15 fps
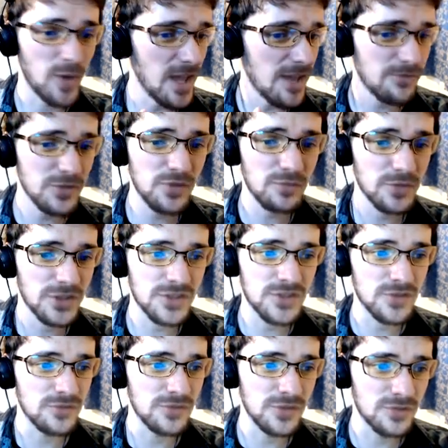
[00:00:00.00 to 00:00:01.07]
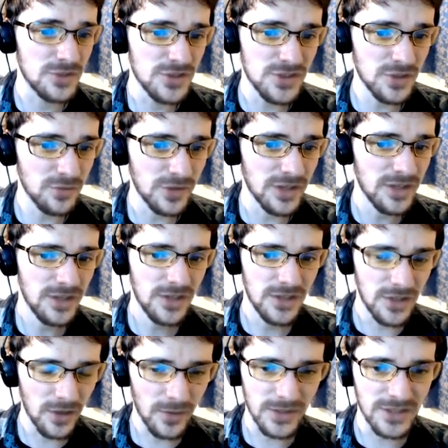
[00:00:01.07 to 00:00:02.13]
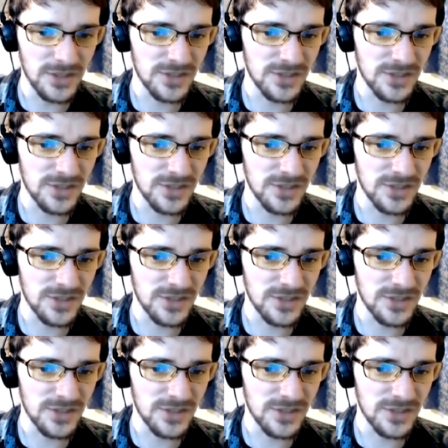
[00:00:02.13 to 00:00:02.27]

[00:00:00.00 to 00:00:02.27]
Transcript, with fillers: Whatever you want to do, you can do it knowing